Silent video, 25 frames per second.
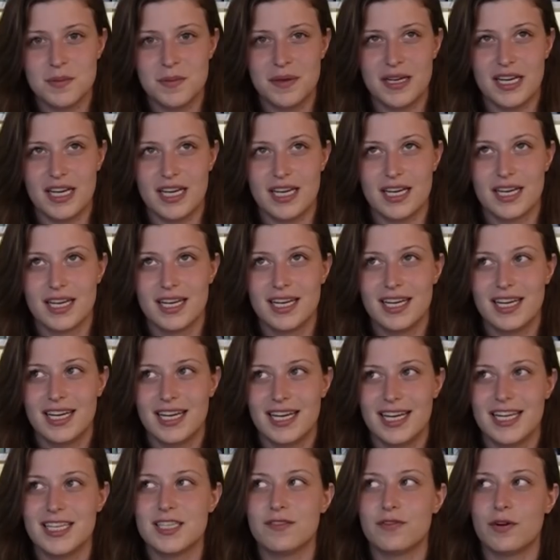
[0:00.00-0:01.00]
me
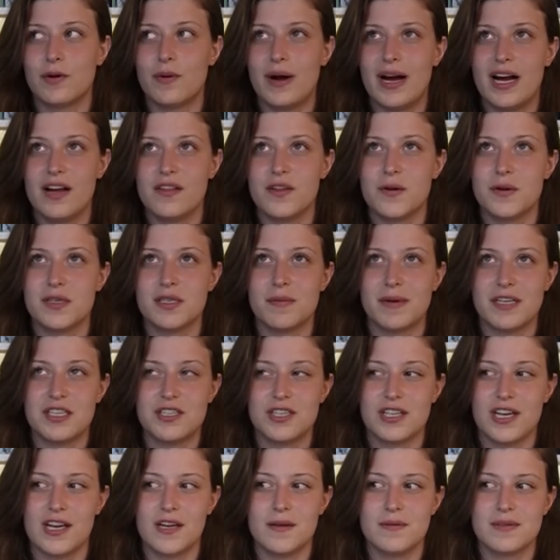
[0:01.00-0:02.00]
is for a while there was a
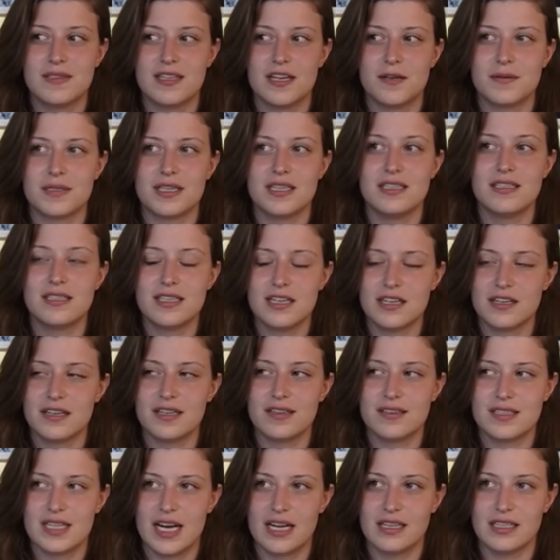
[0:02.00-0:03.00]
bunch of games that I was
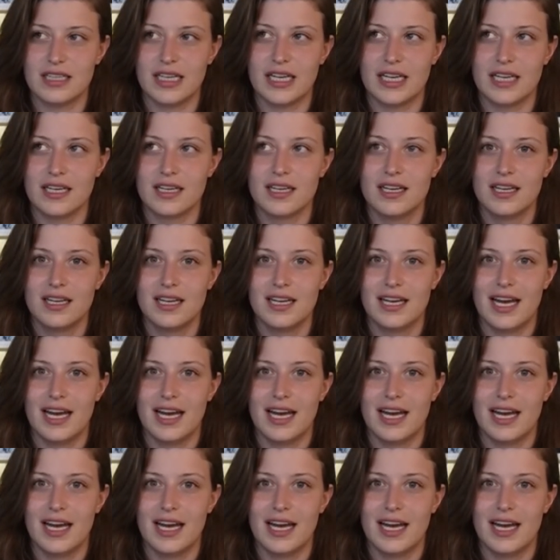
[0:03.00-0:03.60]
considering selling,